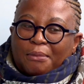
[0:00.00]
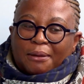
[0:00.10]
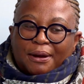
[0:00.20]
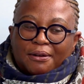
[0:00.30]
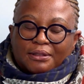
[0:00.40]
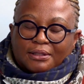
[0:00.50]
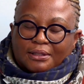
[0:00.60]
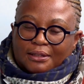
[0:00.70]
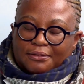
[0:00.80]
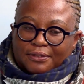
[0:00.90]
My
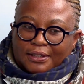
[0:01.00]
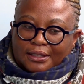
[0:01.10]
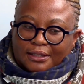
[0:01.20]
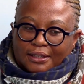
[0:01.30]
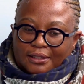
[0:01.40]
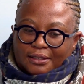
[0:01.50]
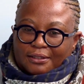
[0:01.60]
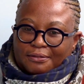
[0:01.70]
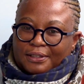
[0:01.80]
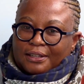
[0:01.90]
parents live
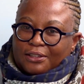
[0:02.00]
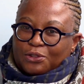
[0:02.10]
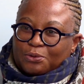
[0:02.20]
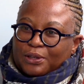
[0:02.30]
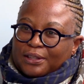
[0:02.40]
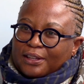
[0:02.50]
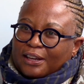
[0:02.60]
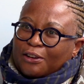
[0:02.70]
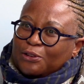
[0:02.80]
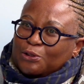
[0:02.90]
in a village where
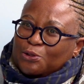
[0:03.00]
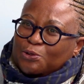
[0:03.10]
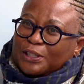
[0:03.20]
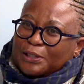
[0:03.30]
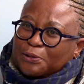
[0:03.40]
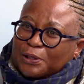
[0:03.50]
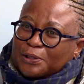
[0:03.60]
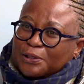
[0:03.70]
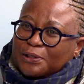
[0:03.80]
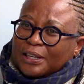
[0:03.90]
there are no street addresses.